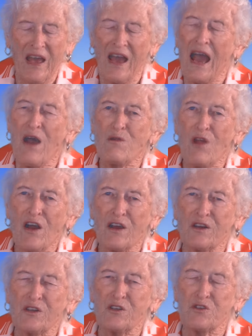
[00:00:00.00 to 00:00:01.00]
how
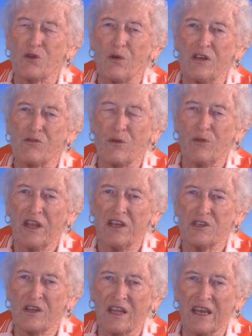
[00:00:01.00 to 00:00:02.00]
long does the Great
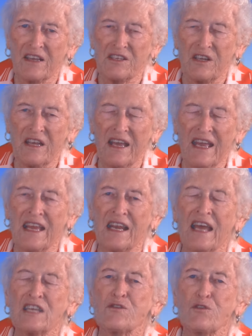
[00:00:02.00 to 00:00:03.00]
Tribulation last? It
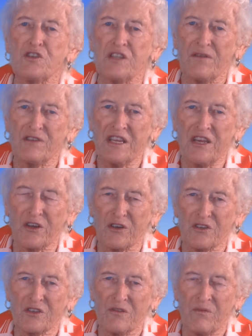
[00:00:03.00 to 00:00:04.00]
lasts for seven
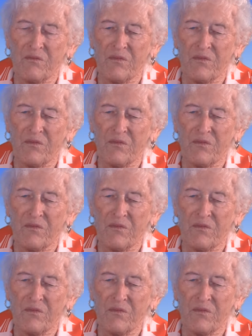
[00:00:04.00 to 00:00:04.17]
years.